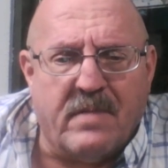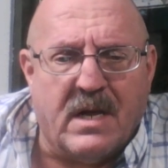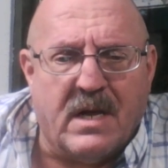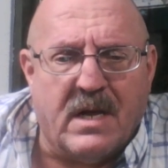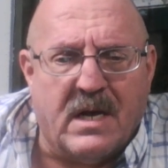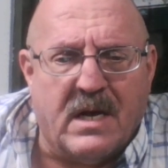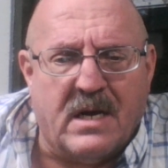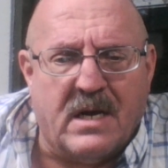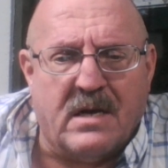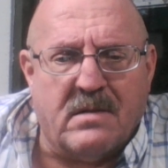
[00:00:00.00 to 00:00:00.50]

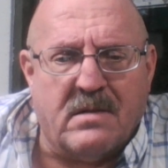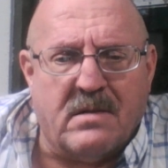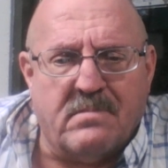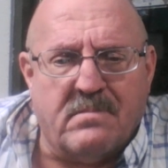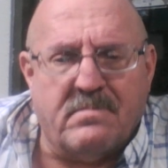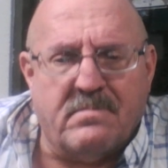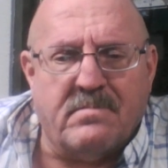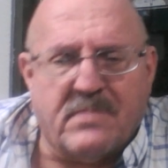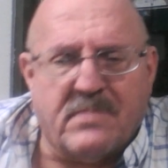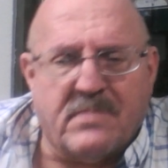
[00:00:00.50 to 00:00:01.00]
uh,
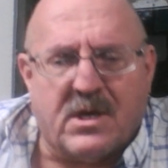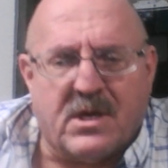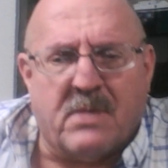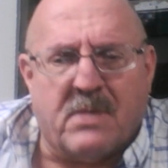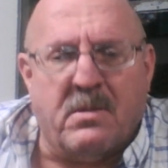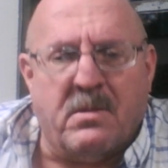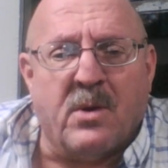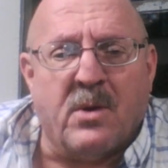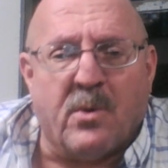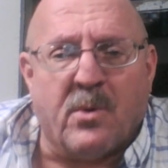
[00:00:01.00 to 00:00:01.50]

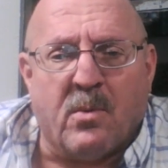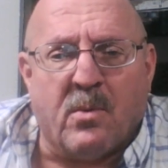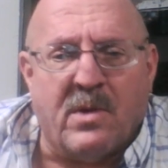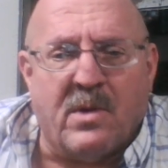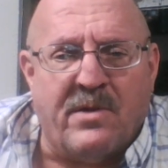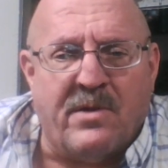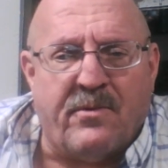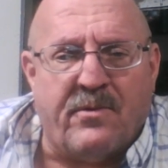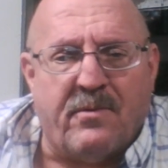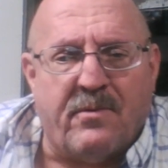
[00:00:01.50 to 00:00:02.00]
commuter
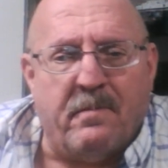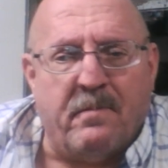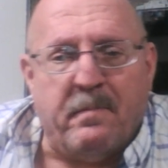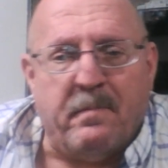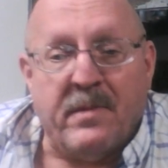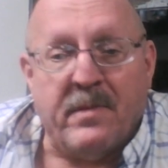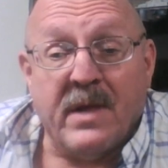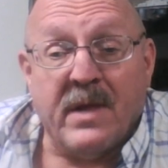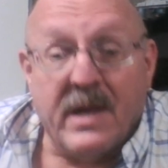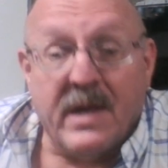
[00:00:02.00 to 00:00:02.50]
ones
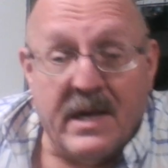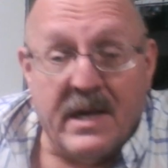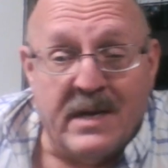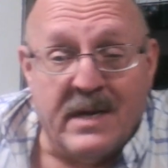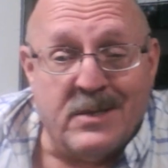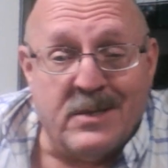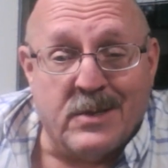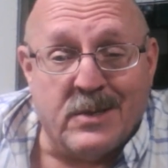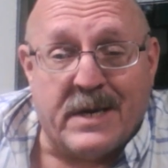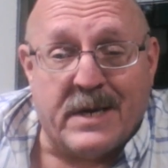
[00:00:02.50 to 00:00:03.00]

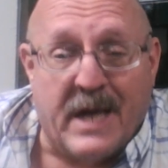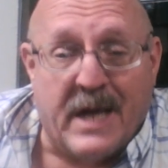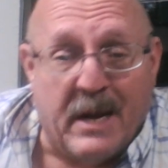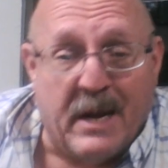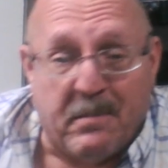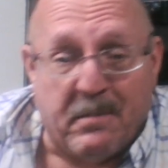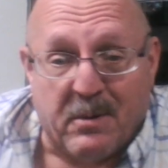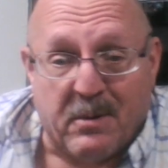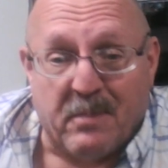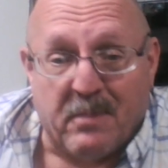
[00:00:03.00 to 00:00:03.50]
into a
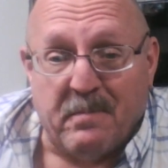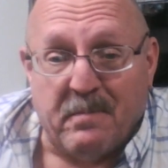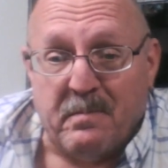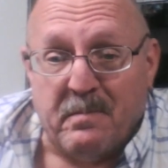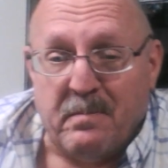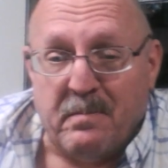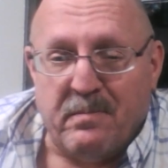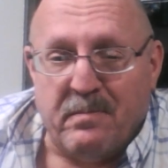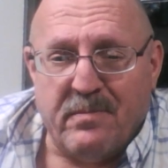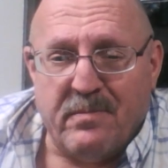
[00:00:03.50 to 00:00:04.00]
camper.
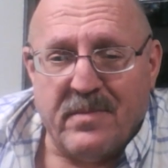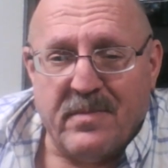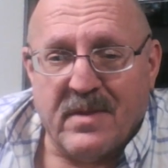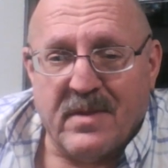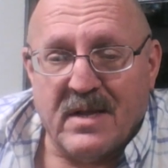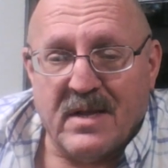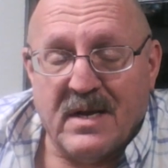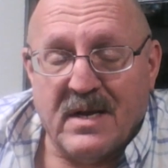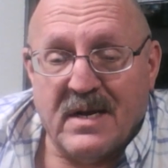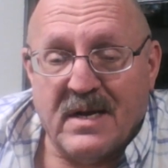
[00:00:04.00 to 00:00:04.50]

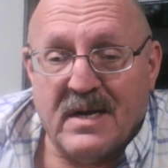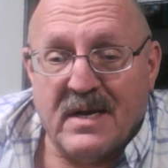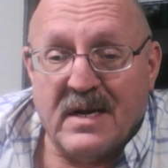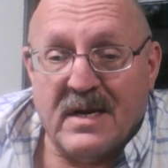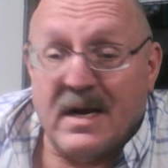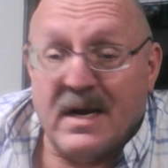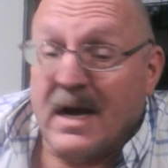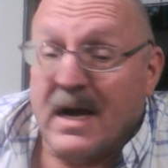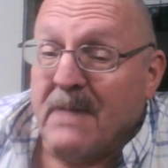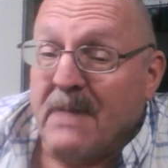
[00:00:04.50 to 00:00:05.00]

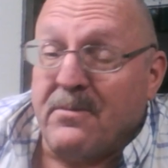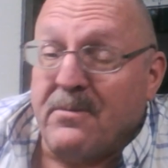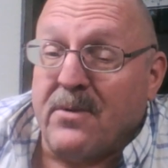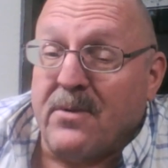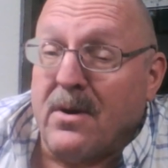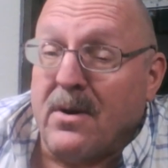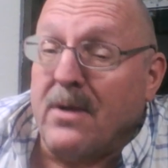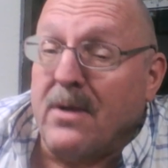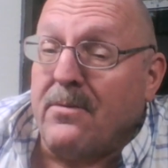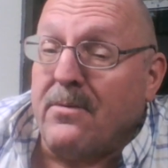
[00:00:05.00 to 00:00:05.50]
I'm
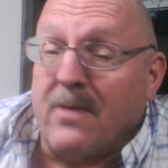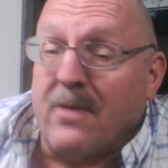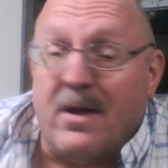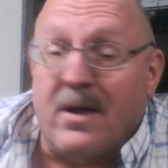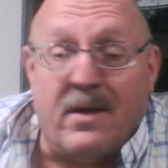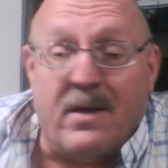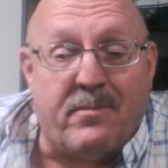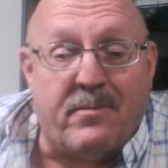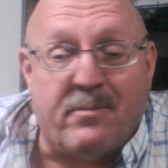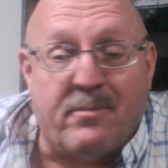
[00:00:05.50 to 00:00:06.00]
serious.
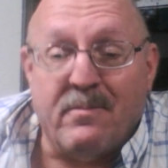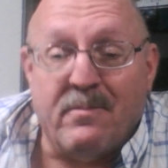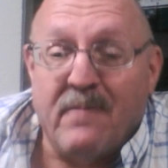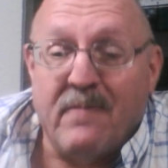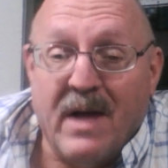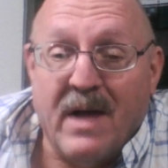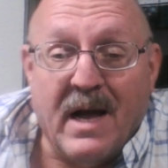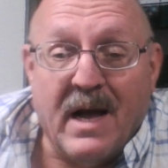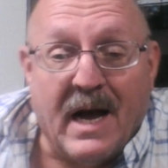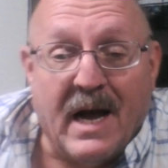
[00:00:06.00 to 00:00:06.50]
I,
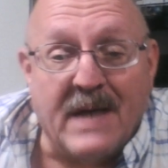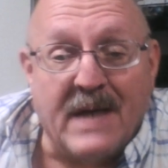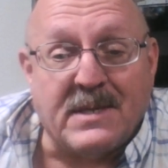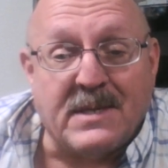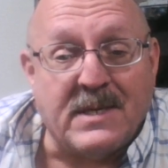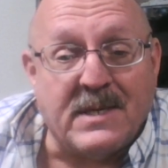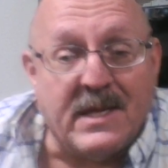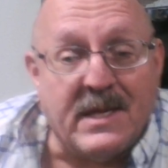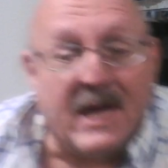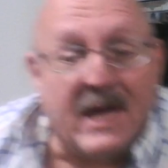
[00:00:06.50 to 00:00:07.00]
I
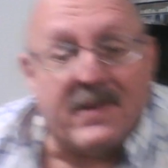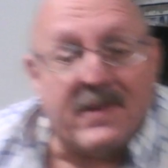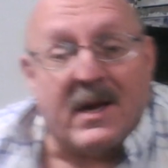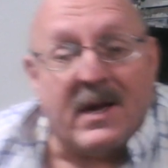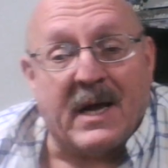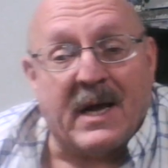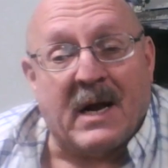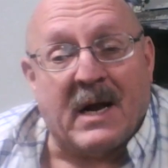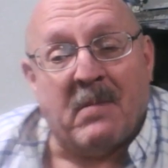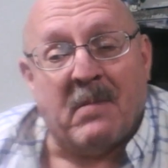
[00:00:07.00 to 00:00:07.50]
see that
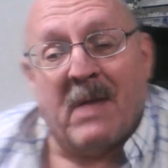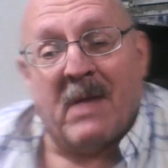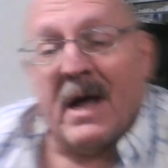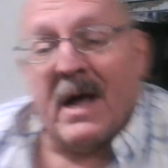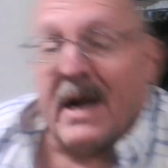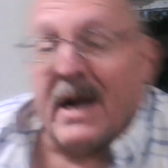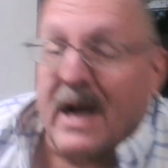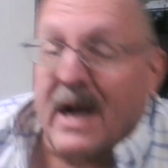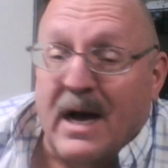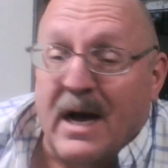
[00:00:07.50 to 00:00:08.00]
thing and I'm
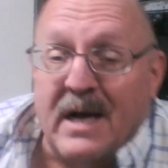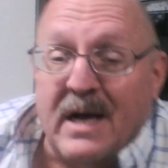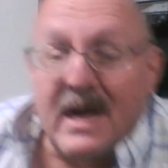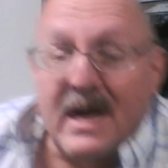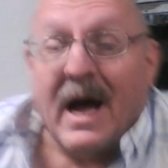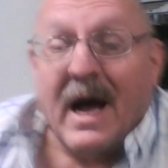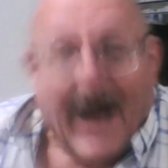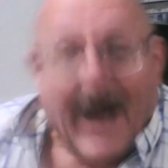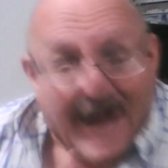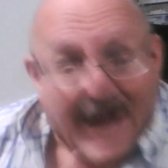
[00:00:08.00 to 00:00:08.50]
like,
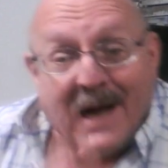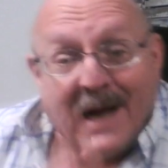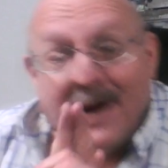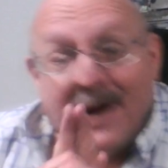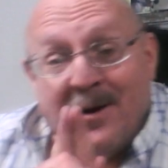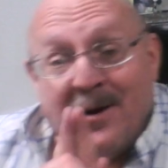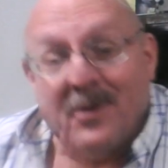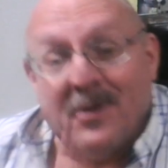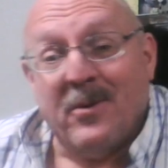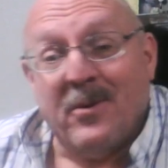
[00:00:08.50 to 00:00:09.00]
I
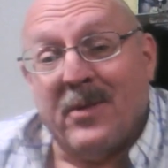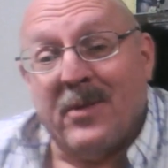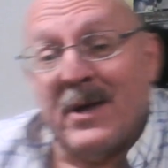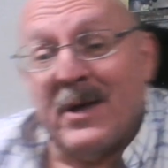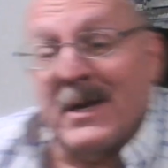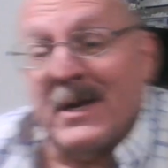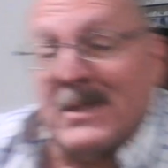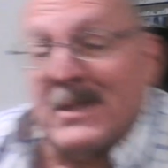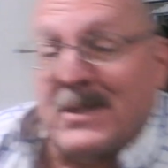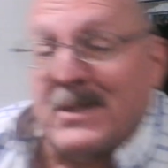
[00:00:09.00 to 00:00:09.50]
can do
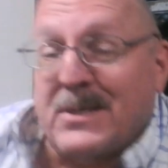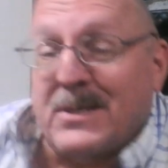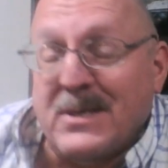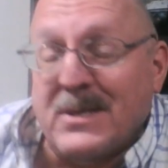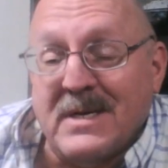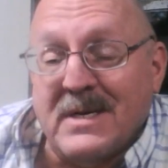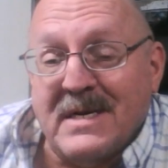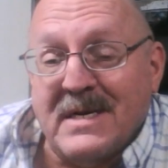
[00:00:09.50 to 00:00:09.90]
this.